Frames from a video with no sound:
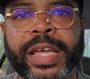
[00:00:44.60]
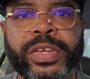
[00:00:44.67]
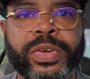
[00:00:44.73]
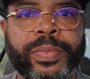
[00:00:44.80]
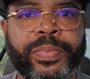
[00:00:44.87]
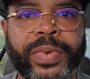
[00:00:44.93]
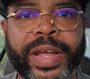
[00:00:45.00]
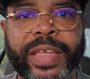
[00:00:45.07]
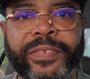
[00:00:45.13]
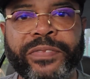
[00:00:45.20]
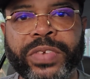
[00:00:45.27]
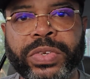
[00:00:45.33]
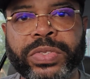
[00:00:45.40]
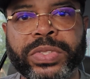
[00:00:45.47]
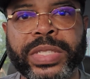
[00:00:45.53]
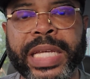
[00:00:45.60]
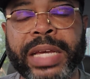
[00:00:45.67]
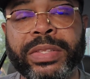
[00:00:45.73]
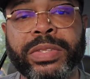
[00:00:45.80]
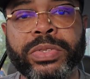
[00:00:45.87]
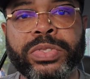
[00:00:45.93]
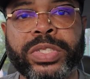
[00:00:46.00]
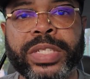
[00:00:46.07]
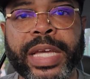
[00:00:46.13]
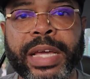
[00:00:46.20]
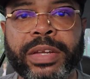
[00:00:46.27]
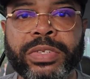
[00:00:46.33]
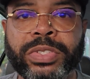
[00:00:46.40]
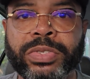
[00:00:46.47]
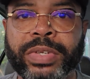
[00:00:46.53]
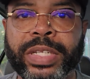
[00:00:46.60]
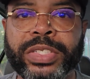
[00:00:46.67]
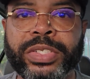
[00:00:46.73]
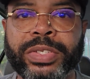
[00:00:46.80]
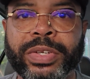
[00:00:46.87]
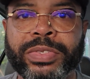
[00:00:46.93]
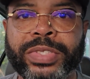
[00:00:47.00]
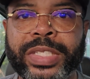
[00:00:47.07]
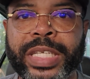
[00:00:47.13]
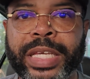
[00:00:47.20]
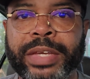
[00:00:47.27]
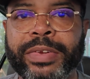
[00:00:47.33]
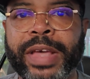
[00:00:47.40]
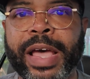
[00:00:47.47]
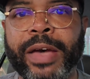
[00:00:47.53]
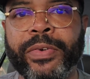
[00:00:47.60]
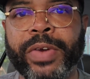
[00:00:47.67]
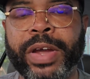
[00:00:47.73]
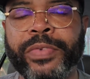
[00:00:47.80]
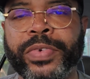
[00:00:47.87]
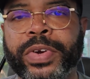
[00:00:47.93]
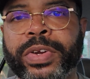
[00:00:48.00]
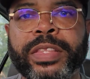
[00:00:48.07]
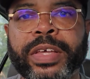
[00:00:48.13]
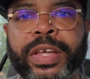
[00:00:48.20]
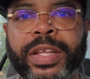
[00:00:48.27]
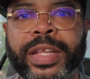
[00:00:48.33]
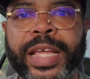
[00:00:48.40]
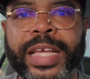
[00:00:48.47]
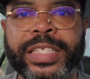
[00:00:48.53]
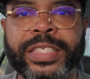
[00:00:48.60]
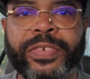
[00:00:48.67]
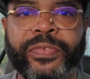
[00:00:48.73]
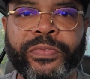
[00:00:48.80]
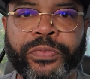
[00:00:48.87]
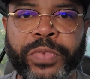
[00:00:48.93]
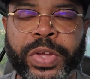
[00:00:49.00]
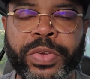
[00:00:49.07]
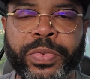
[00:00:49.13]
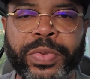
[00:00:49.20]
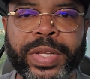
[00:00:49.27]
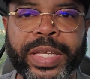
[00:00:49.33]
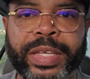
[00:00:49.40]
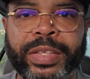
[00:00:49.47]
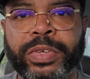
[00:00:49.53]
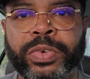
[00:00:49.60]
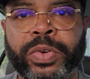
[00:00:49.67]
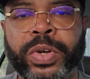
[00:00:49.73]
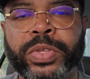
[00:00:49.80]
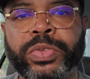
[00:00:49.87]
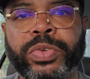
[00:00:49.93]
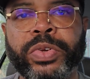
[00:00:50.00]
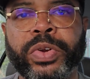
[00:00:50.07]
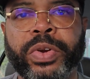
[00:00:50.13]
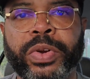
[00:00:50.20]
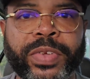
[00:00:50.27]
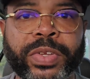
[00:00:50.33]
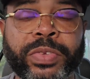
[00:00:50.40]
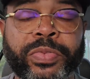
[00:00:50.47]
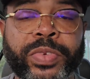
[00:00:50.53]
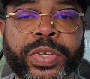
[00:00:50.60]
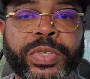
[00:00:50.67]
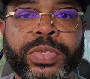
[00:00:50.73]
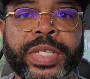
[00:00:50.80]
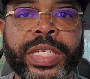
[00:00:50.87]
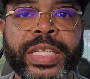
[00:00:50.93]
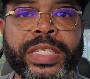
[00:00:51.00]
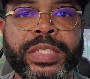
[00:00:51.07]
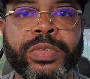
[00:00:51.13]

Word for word: and your brain filters out those shadows so that you don't see it. However, the less frequently going through your field of view is